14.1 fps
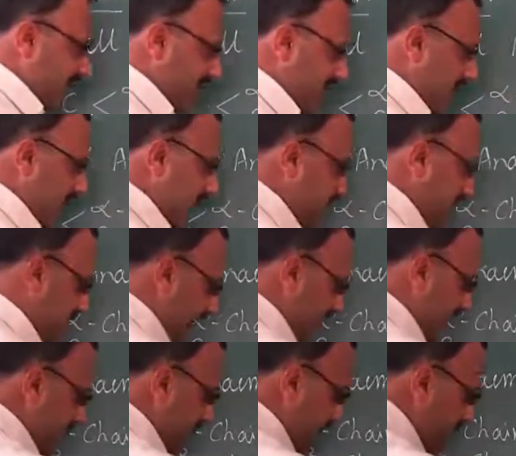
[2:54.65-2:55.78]
acid
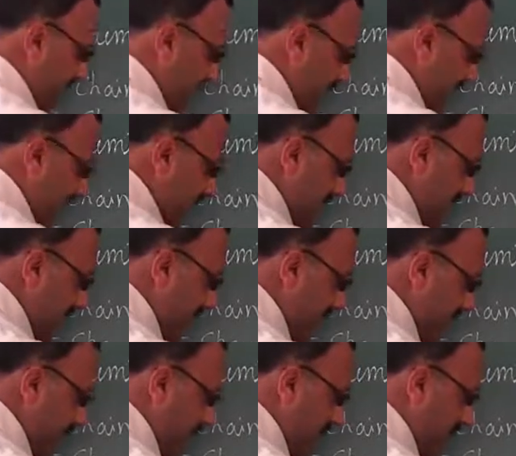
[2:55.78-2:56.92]
is
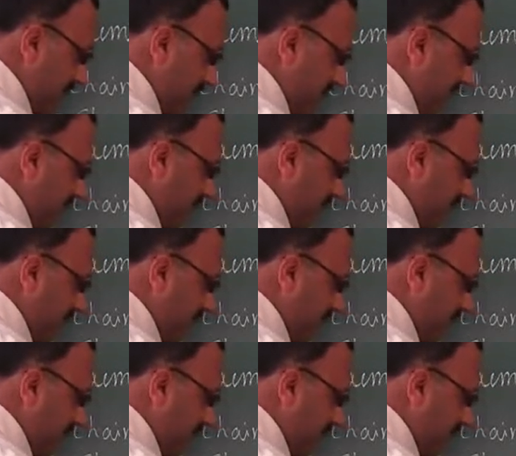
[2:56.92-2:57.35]
happen to be